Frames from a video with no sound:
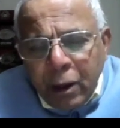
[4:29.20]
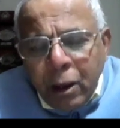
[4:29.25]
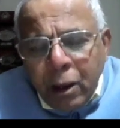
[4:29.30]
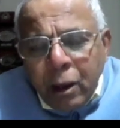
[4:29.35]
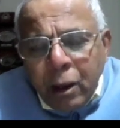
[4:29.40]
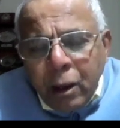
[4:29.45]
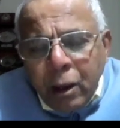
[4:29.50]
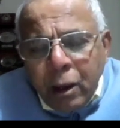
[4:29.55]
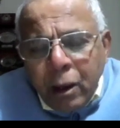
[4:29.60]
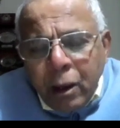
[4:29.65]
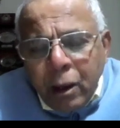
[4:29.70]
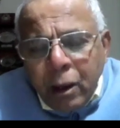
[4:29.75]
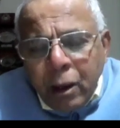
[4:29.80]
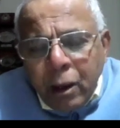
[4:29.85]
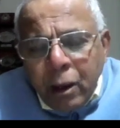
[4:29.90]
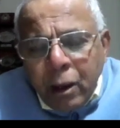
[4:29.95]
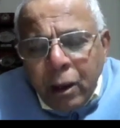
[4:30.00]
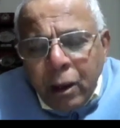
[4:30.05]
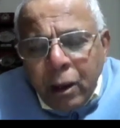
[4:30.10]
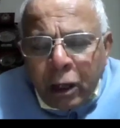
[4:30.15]
You're well
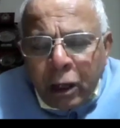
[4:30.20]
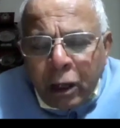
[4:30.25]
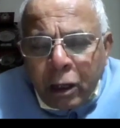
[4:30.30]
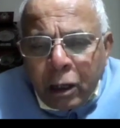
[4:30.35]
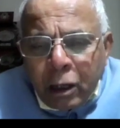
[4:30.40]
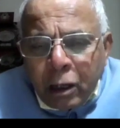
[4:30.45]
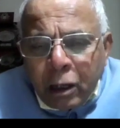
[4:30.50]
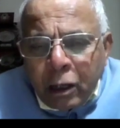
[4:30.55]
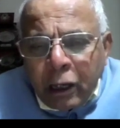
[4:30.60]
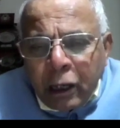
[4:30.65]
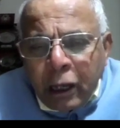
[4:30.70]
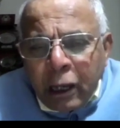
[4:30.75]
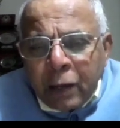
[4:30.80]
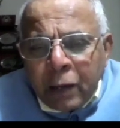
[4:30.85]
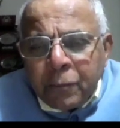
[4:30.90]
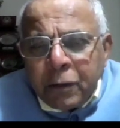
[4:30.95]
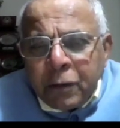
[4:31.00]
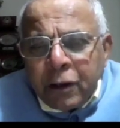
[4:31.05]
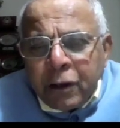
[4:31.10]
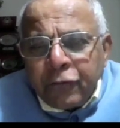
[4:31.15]
aware today,
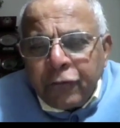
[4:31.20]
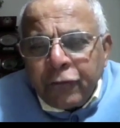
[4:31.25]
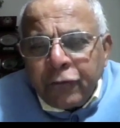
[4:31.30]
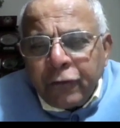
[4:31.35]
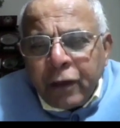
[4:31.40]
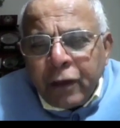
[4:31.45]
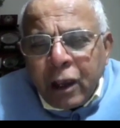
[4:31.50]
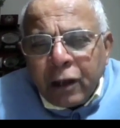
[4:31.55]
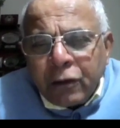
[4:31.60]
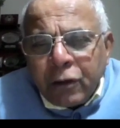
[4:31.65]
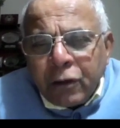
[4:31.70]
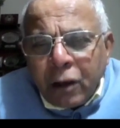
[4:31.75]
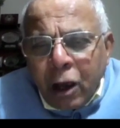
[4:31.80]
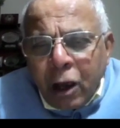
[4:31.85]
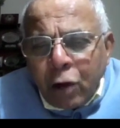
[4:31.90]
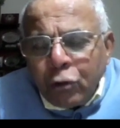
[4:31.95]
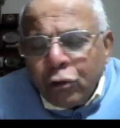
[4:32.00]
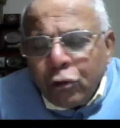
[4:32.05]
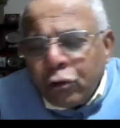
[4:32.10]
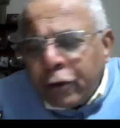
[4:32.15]
the aim is that
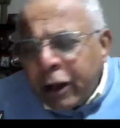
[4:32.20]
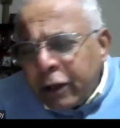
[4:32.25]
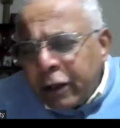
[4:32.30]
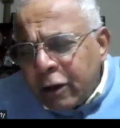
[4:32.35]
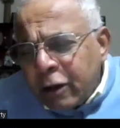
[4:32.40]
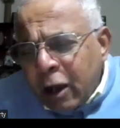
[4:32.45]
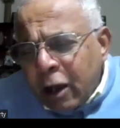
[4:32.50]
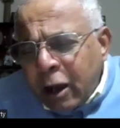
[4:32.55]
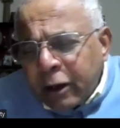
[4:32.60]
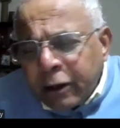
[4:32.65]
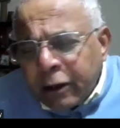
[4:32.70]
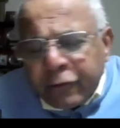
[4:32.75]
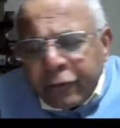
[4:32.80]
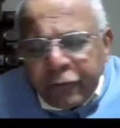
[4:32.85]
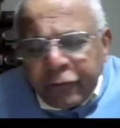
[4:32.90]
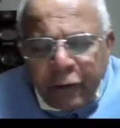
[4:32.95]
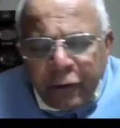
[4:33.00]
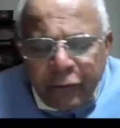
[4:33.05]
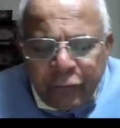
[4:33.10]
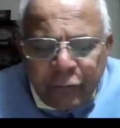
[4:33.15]
how you get
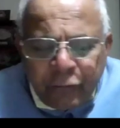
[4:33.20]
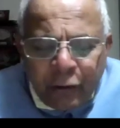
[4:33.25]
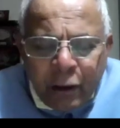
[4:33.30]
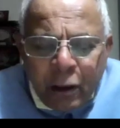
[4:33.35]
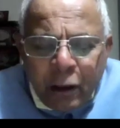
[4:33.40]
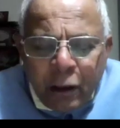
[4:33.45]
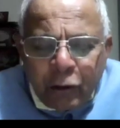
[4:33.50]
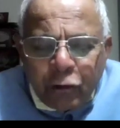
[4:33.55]
targets is,